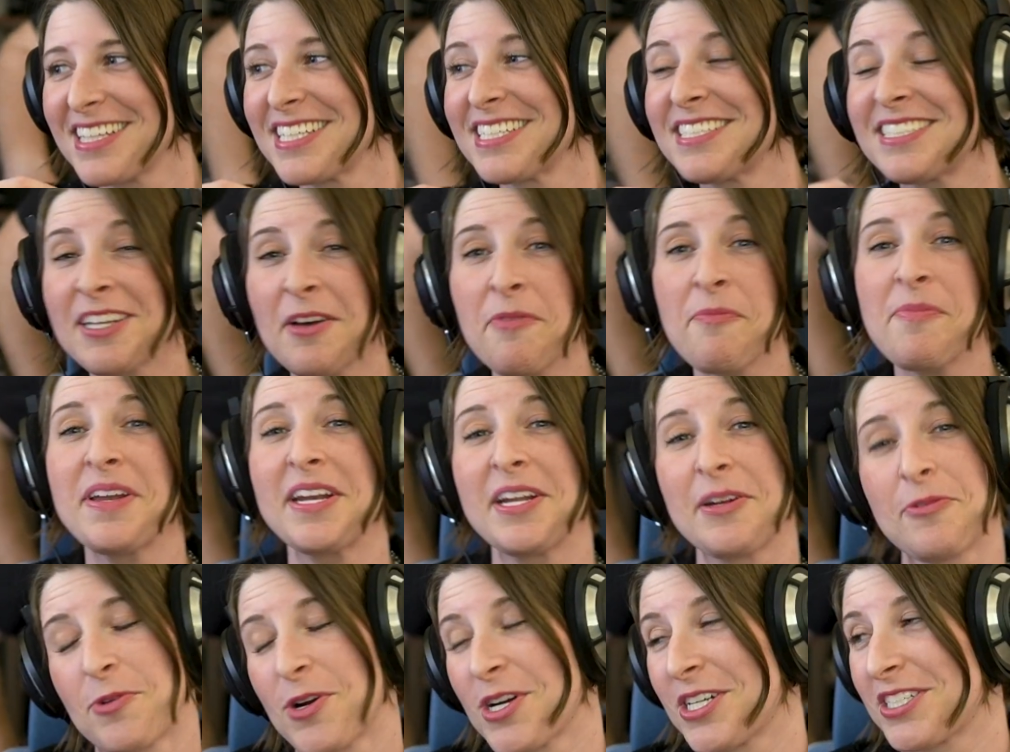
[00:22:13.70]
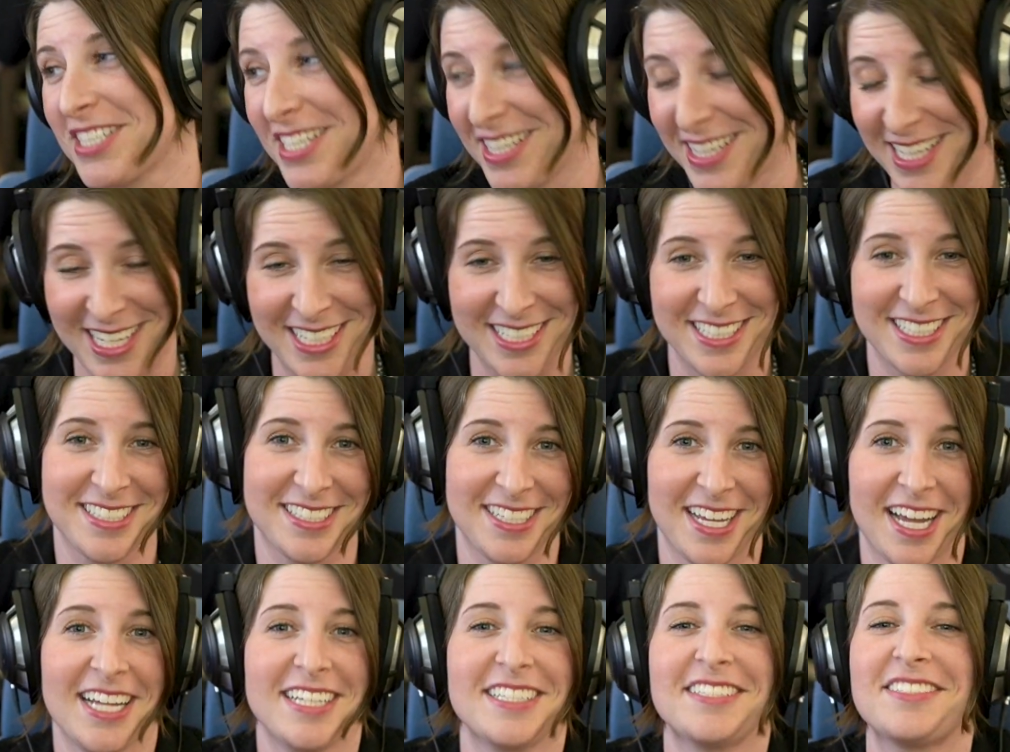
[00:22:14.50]
Somebody worked on that
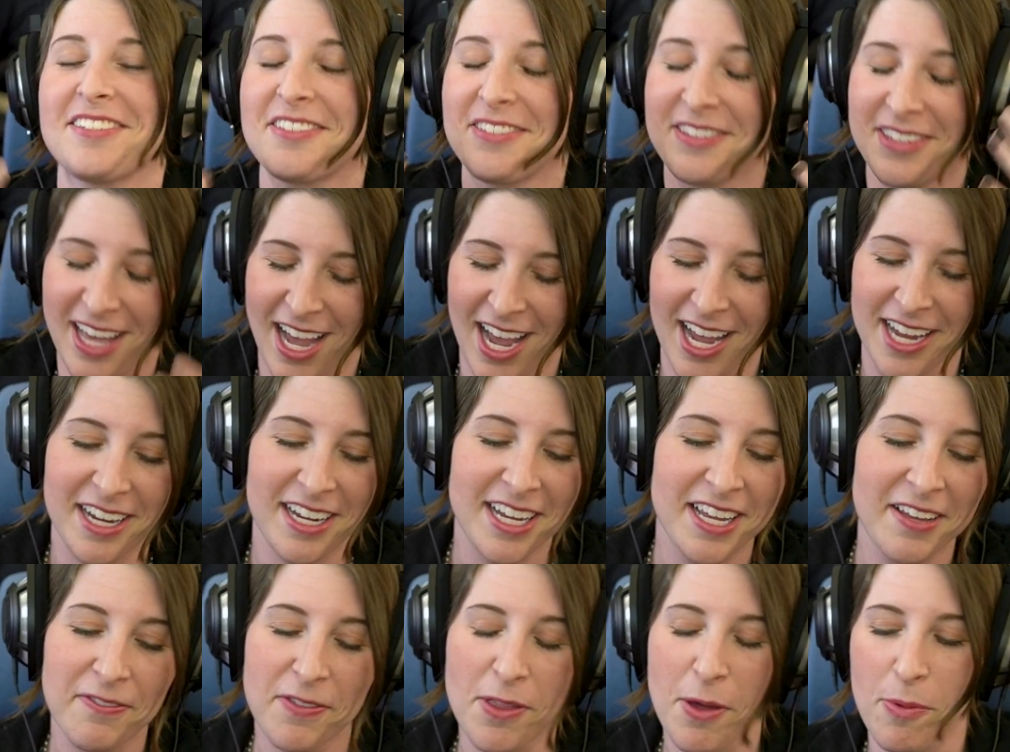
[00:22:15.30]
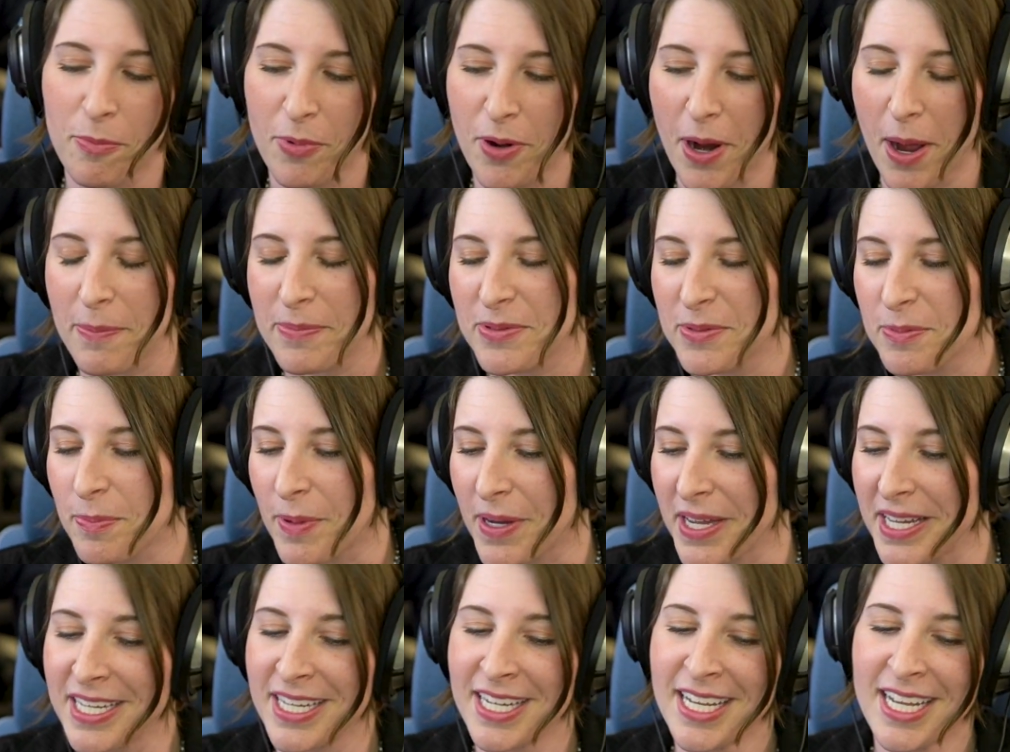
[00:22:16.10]
design, so I give them props.
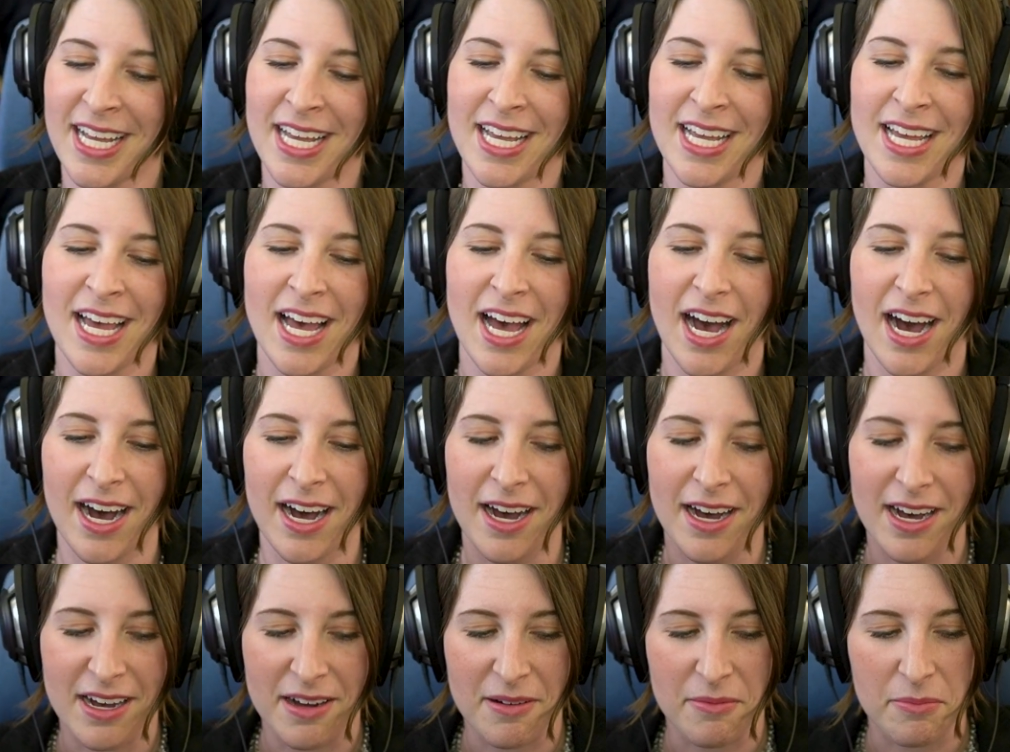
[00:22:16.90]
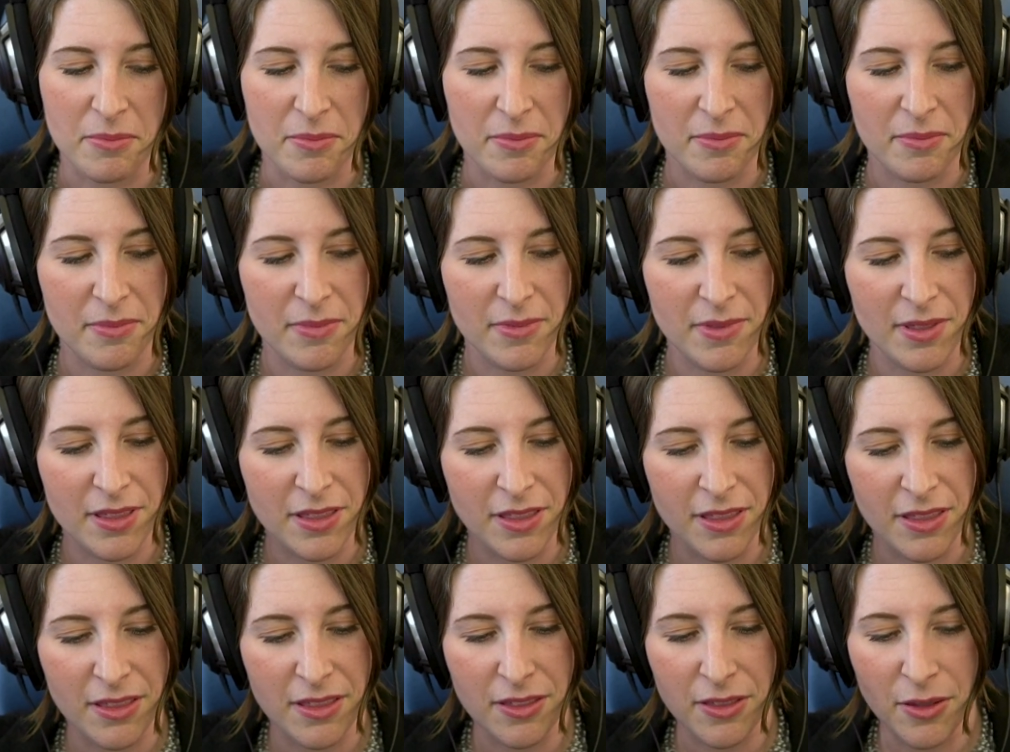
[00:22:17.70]
But
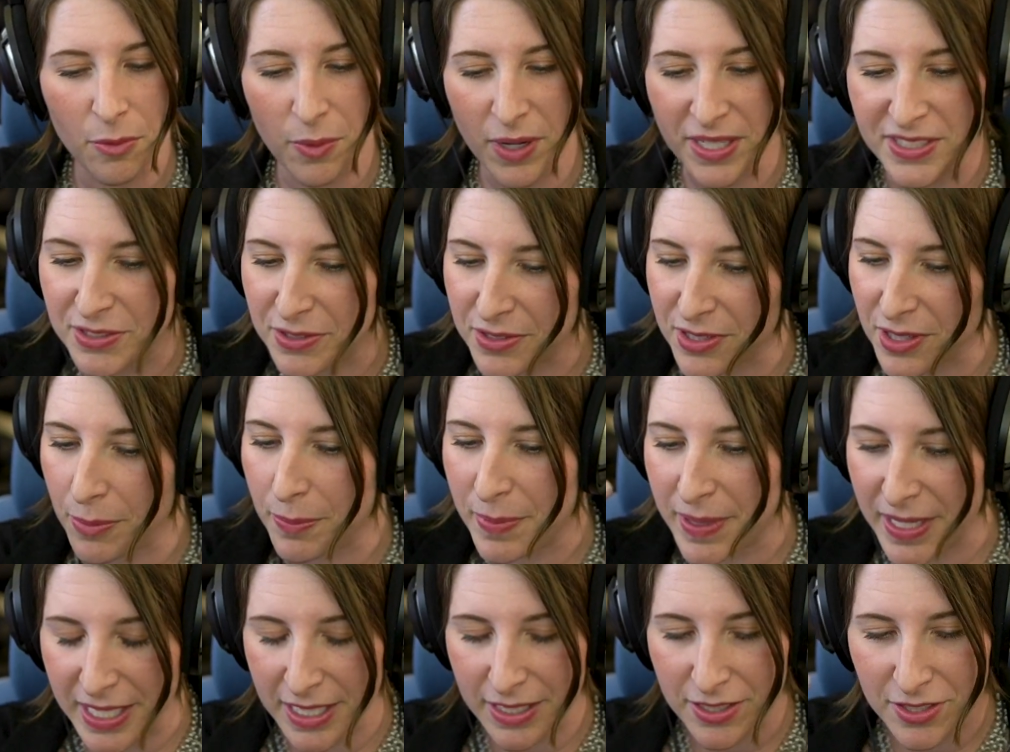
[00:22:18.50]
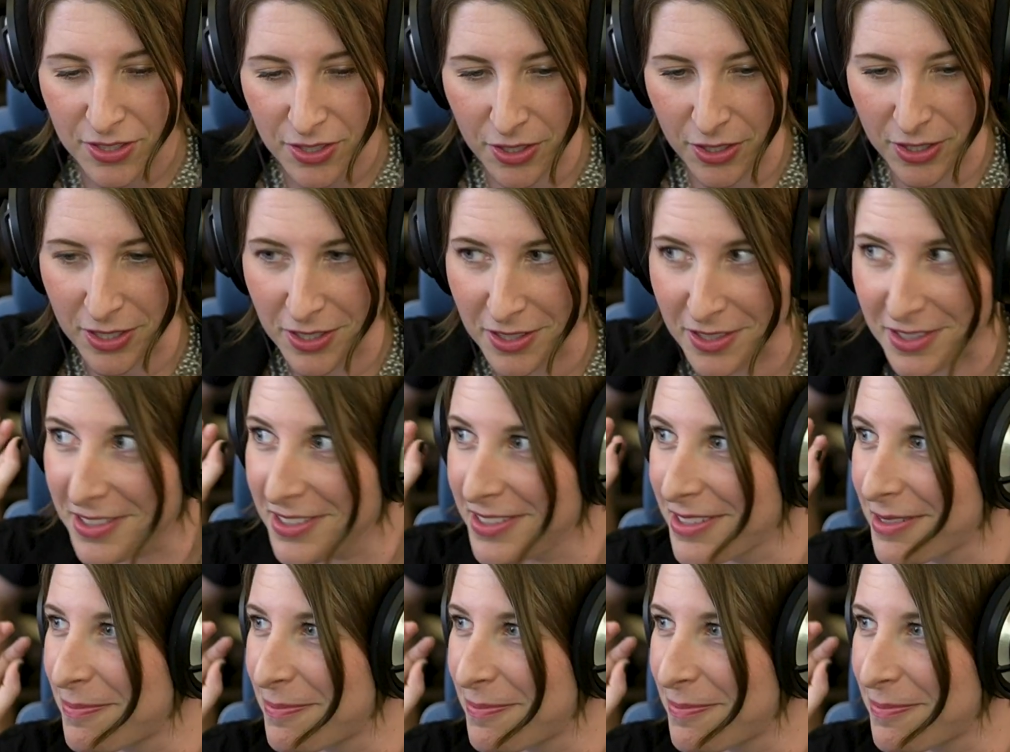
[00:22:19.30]
the ones with the big circle, the